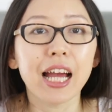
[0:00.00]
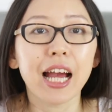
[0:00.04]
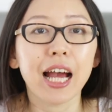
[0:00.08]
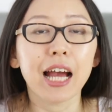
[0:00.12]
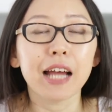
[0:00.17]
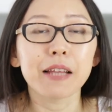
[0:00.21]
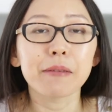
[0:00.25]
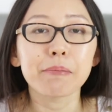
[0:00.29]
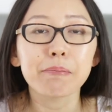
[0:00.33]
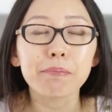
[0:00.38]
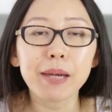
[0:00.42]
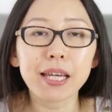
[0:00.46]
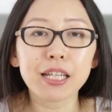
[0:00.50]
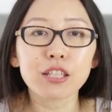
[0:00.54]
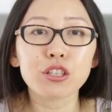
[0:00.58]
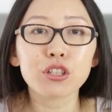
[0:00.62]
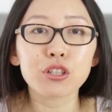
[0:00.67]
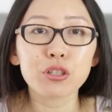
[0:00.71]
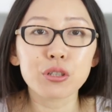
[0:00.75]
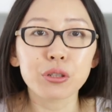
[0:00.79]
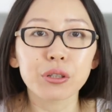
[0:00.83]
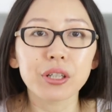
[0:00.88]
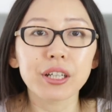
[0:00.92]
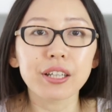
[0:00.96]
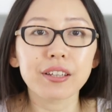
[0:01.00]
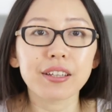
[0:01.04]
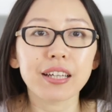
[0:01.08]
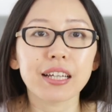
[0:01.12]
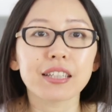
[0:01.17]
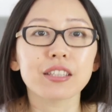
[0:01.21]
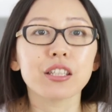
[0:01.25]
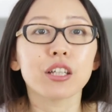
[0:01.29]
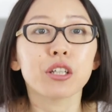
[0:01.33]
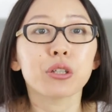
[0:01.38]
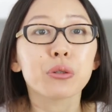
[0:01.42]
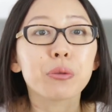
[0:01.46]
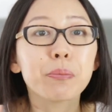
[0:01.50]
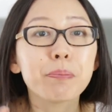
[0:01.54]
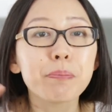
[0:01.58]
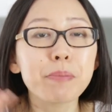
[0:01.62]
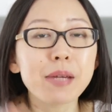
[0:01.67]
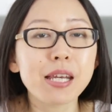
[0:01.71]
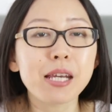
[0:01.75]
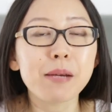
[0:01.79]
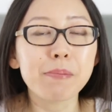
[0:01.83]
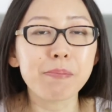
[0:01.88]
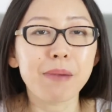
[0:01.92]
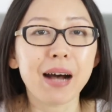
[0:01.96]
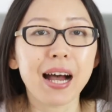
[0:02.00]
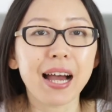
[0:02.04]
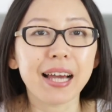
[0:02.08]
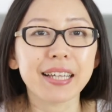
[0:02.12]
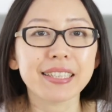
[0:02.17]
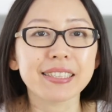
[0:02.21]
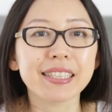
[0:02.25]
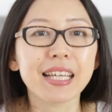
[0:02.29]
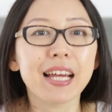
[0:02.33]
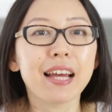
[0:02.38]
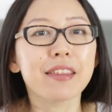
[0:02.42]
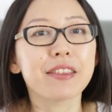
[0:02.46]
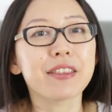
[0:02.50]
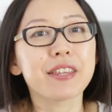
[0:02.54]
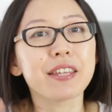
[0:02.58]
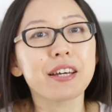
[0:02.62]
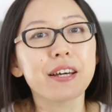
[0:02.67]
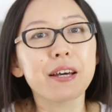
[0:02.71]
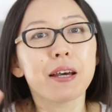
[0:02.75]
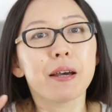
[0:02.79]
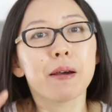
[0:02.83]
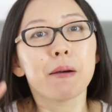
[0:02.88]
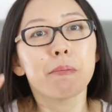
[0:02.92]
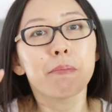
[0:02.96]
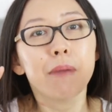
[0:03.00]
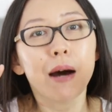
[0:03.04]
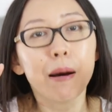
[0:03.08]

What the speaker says: and make sure that you minimize the